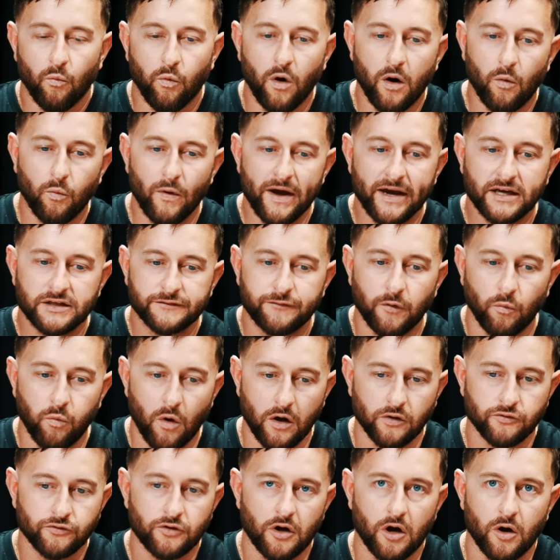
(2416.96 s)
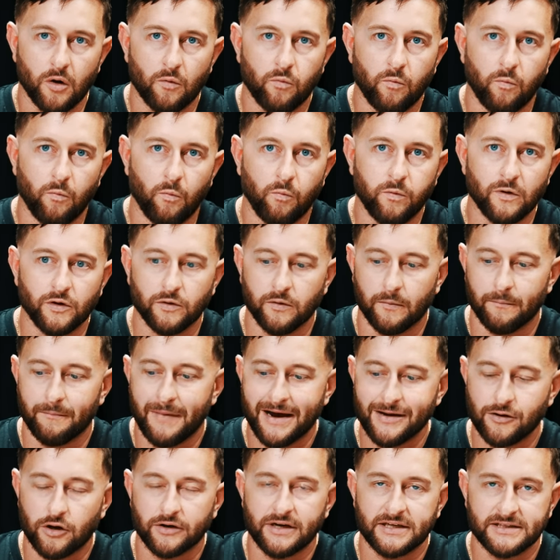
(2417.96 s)
What works for one dog
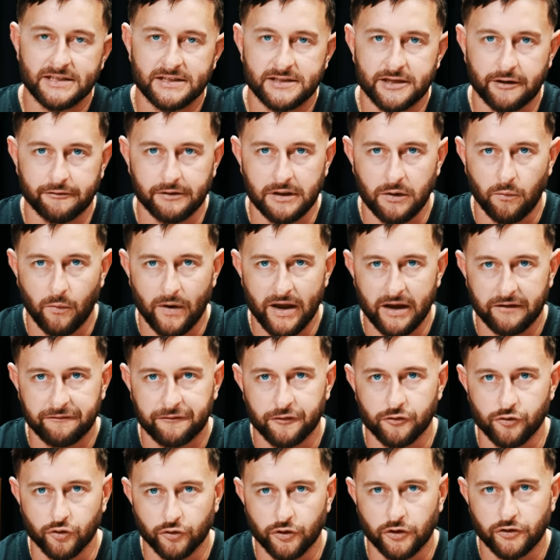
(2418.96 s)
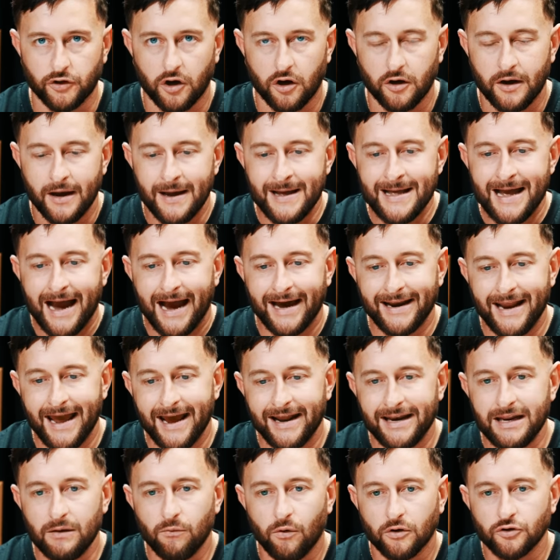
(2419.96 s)
might not necessarily work for another dog. And
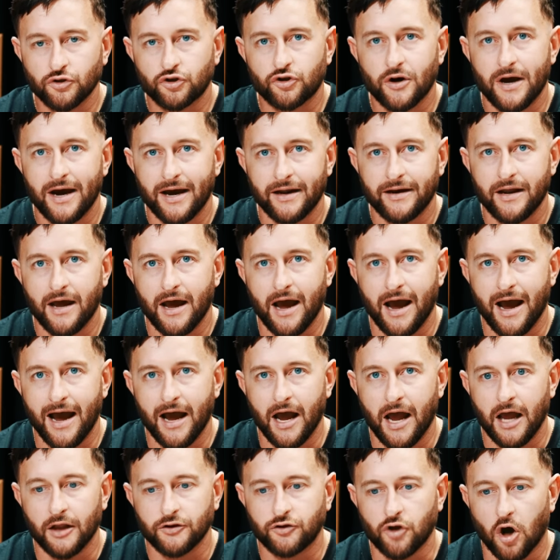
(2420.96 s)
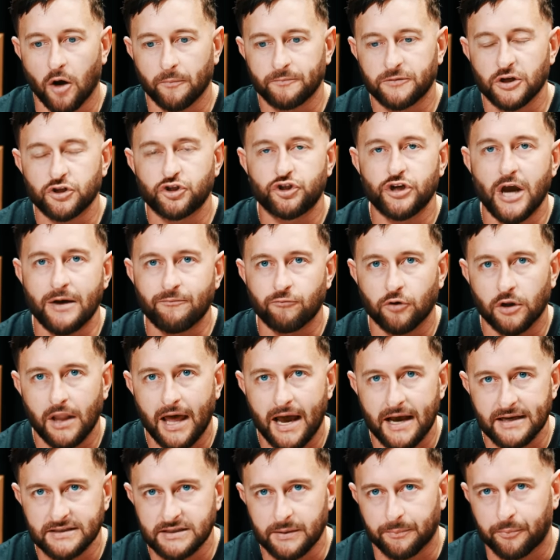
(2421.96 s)
anyone trying to adopt a
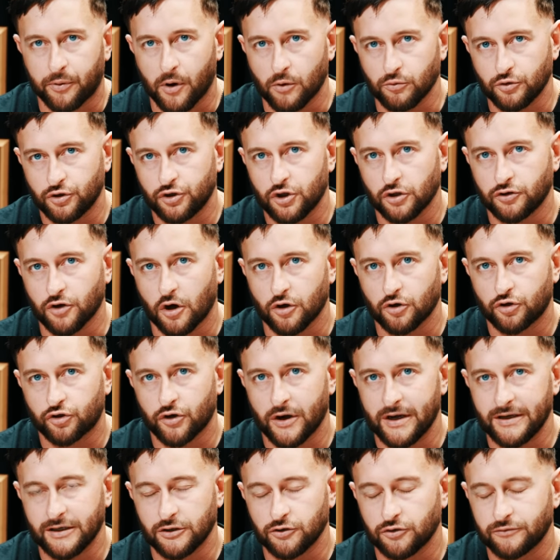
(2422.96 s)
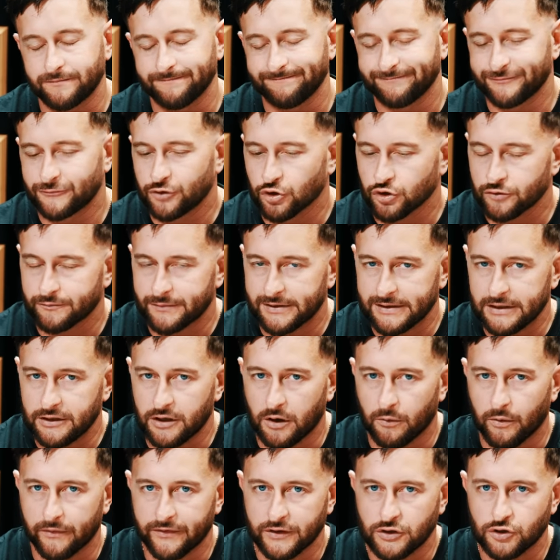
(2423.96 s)
generalised approach to dog training doesn't really
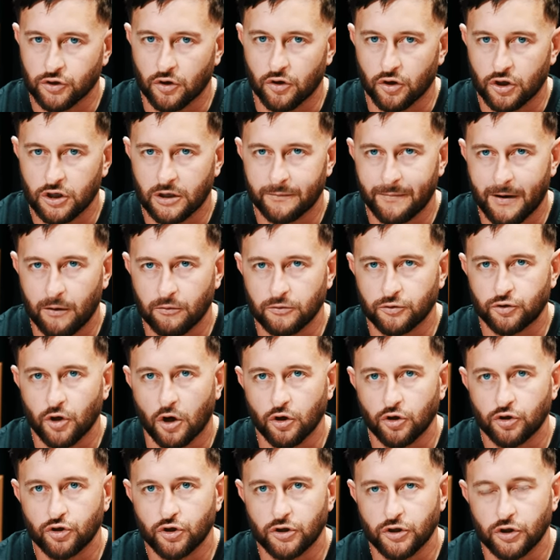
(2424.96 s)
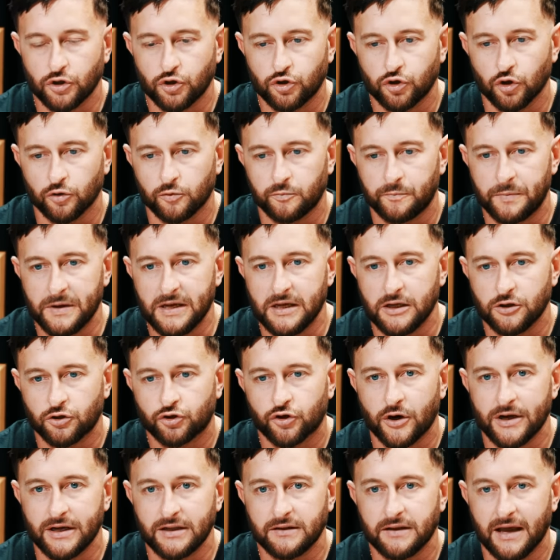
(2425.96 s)
know what they're talking about. Dogs should be
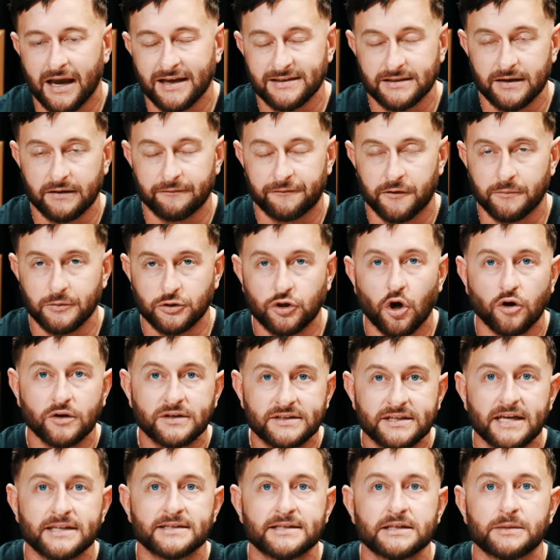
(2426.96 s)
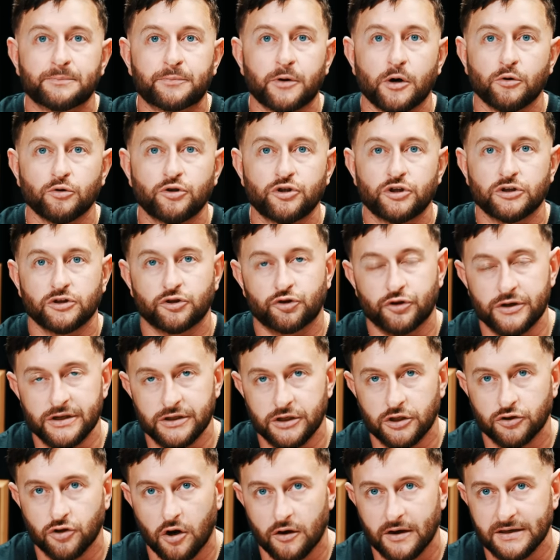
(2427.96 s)
trained from a dog-centred approach,
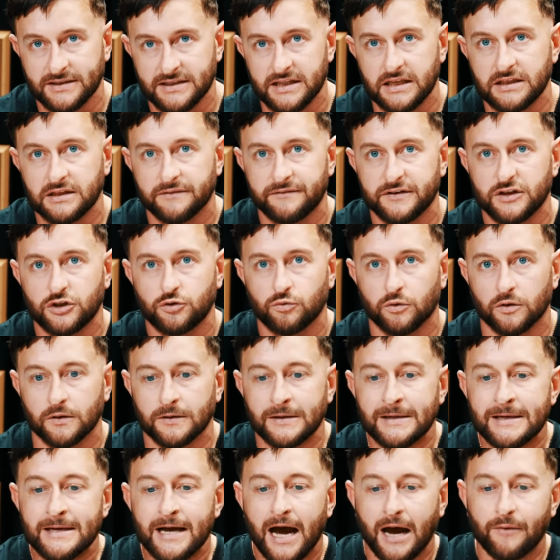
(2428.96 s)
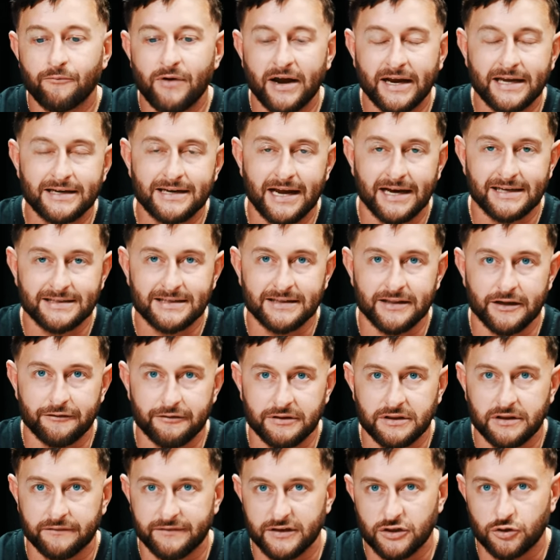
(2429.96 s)
treating your dog as an individual and recognising their
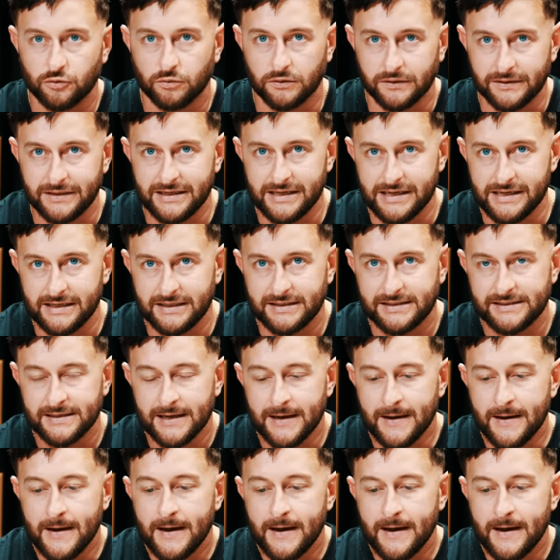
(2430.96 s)
individual needs.